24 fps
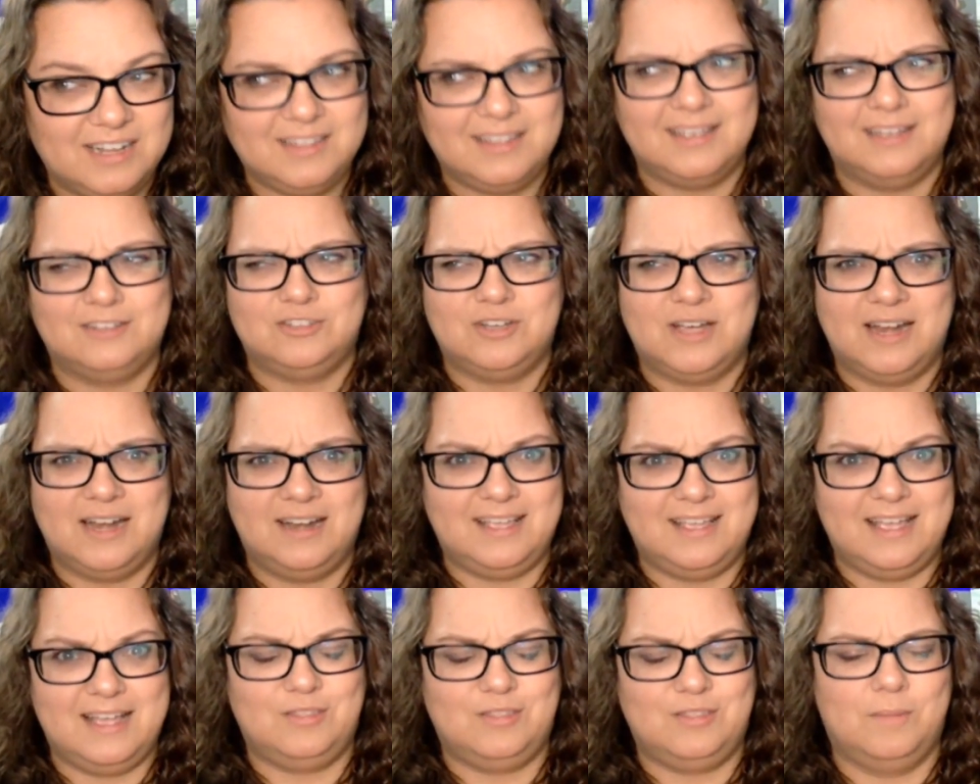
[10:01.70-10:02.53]
it, try to
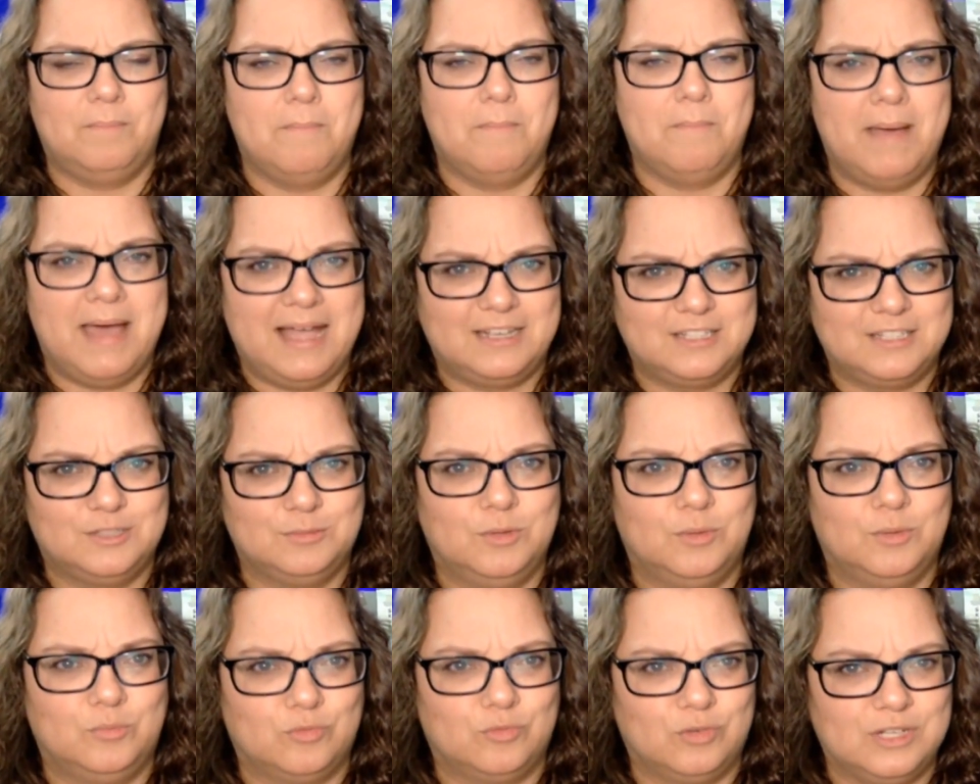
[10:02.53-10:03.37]
get the
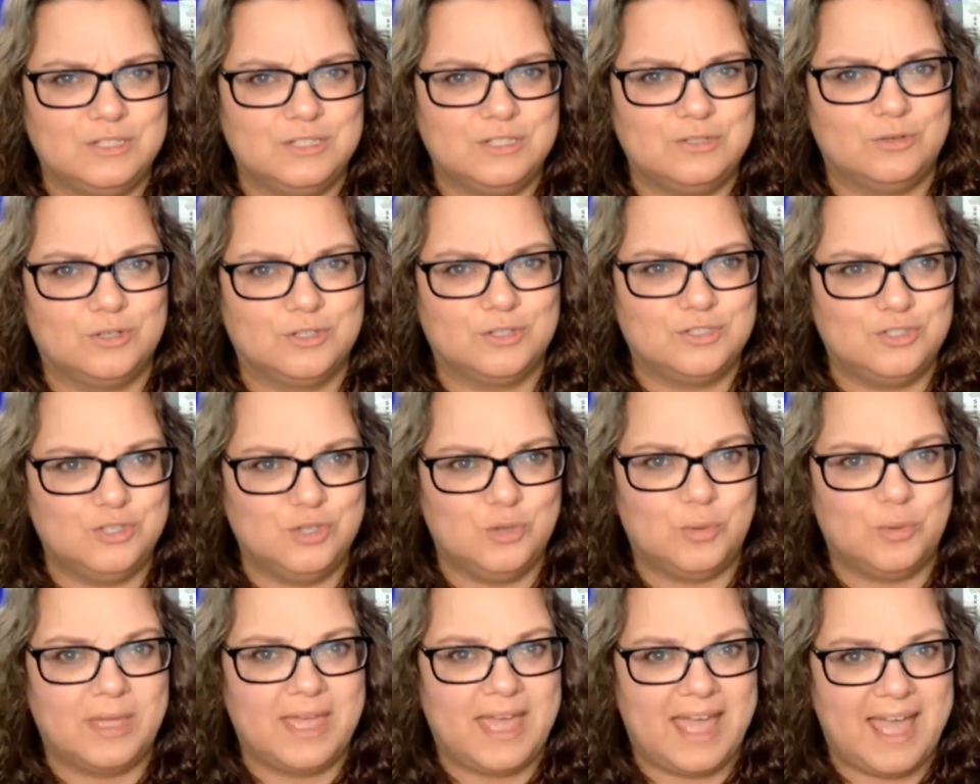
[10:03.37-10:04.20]
maximum resource you
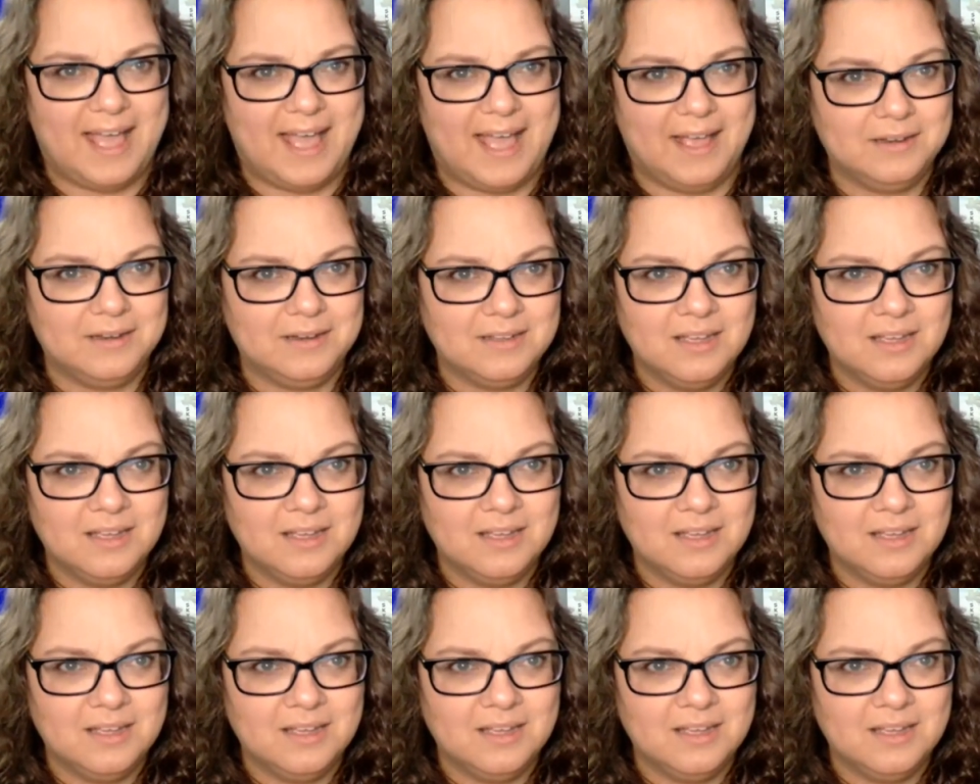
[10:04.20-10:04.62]
can.